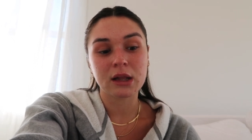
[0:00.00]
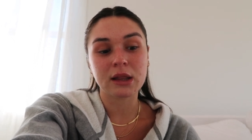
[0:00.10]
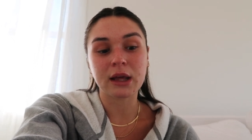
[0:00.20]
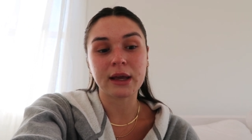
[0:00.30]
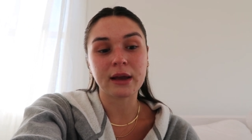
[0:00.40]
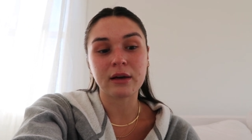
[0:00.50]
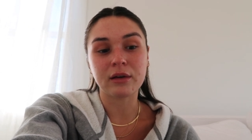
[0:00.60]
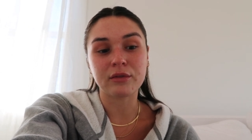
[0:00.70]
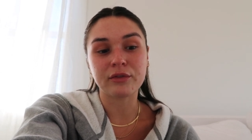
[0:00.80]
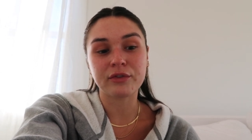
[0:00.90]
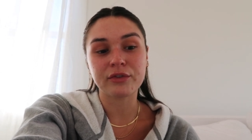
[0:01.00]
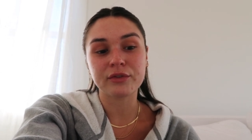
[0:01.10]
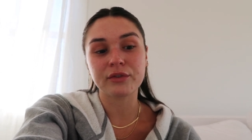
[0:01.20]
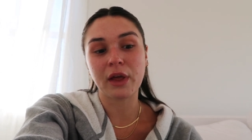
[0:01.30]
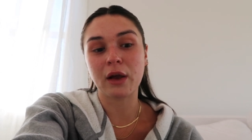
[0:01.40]
thinking of
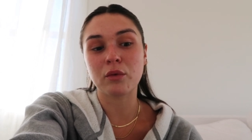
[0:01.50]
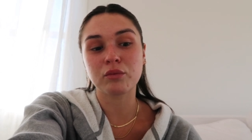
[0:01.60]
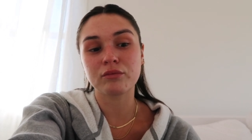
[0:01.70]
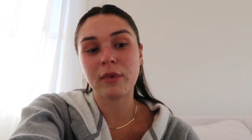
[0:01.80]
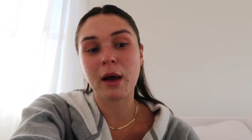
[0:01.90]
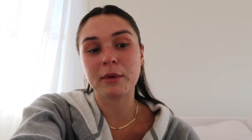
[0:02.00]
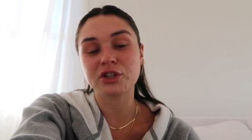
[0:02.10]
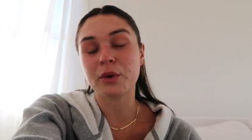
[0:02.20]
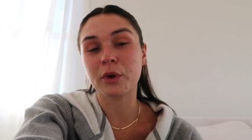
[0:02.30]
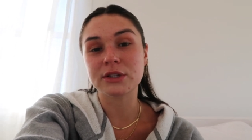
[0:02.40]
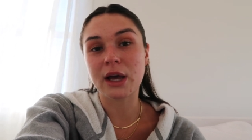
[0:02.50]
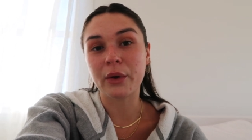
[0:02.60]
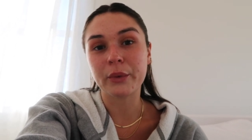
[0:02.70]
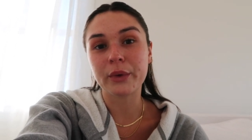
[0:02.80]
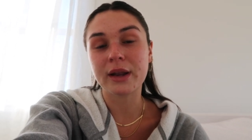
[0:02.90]
like how much I worked
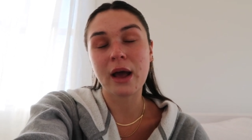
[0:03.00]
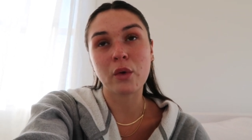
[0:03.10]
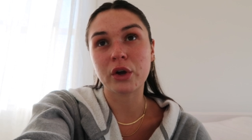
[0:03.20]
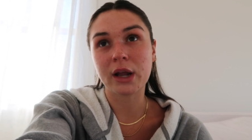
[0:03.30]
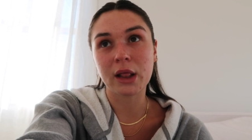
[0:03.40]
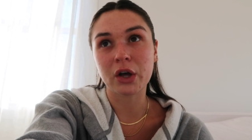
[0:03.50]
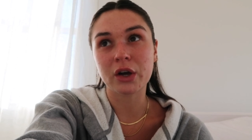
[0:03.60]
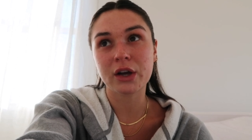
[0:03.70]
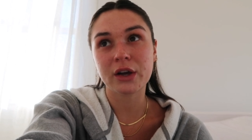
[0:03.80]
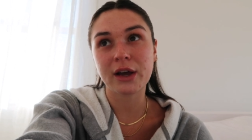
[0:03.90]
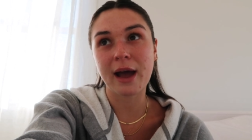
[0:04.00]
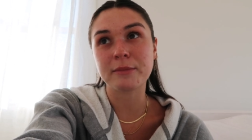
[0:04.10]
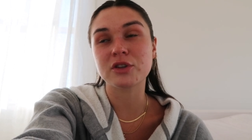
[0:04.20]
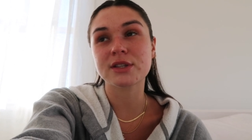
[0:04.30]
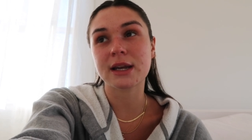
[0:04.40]
out and how good I look.
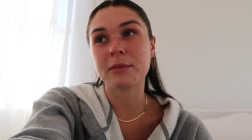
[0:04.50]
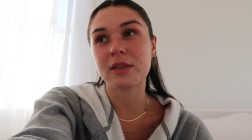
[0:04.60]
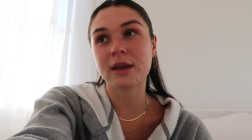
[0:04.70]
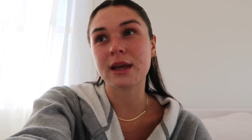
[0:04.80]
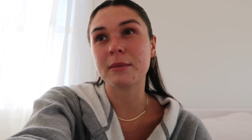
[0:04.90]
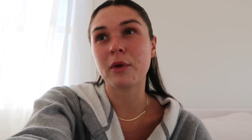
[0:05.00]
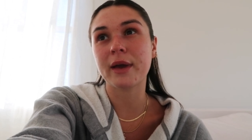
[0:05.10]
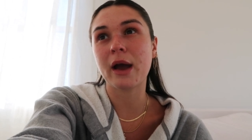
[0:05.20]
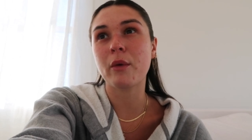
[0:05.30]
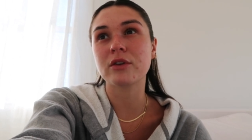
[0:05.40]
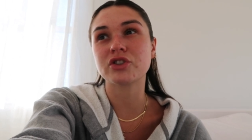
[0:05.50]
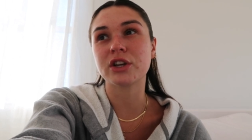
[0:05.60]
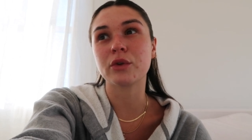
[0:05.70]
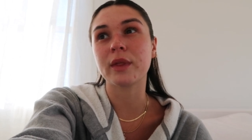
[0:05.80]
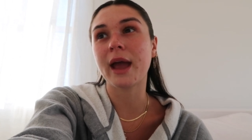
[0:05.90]
I'm just gonna be thinking about like how
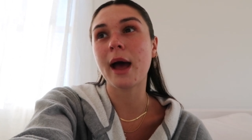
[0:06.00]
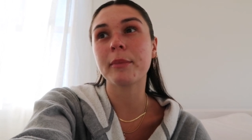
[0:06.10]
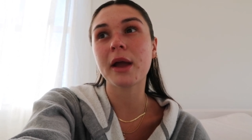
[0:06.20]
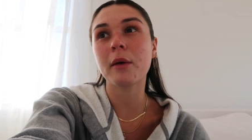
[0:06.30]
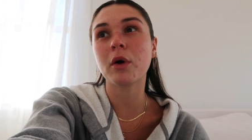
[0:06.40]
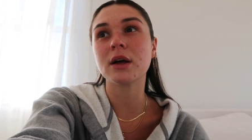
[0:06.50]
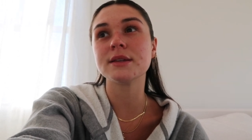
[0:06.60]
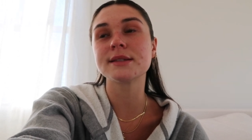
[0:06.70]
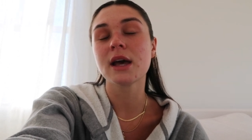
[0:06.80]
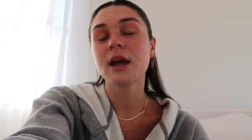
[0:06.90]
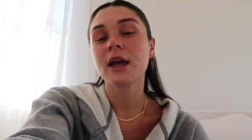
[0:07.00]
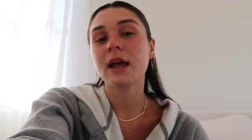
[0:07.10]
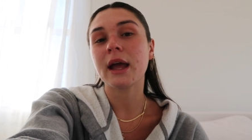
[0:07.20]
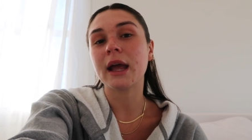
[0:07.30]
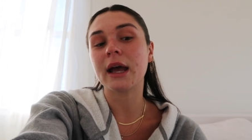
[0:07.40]
genuinely happy I was,
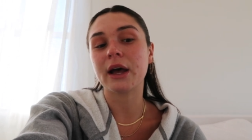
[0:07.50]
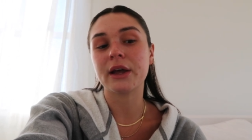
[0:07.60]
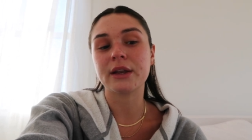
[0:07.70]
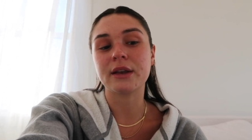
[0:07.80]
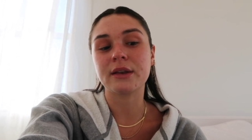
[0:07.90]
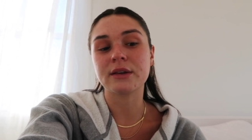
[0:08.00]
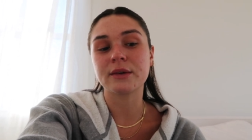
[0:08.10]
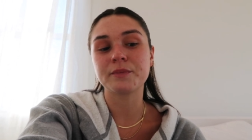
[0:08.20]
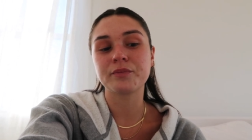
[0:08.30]
and